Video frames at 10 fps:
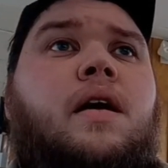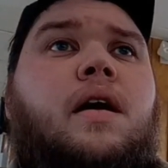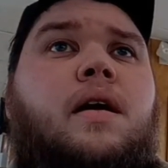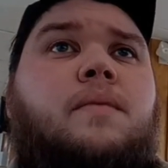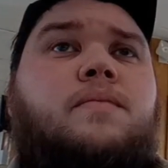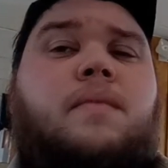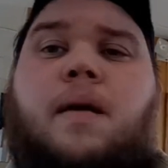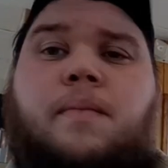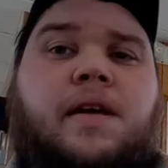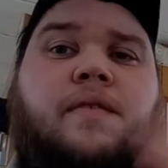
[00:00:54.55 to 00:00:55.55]

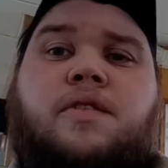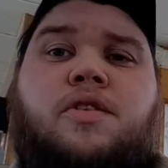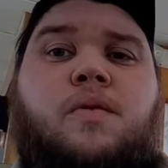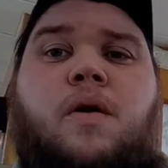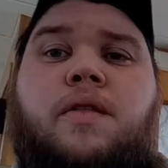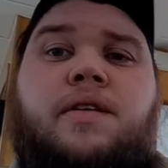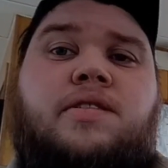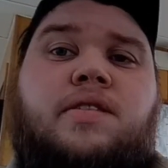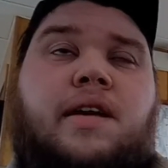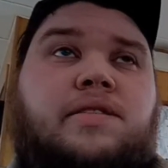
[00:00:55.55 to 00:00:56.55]
I'm giving you all
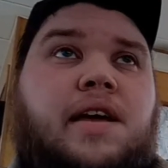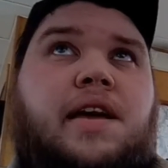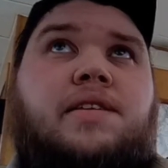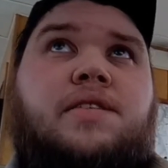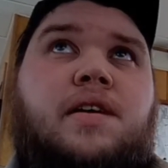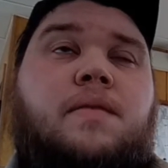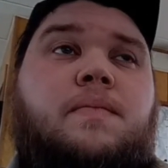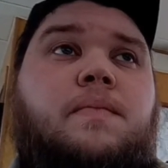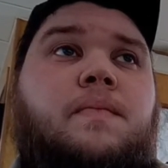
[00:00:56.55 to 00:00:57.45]
this as a heads up,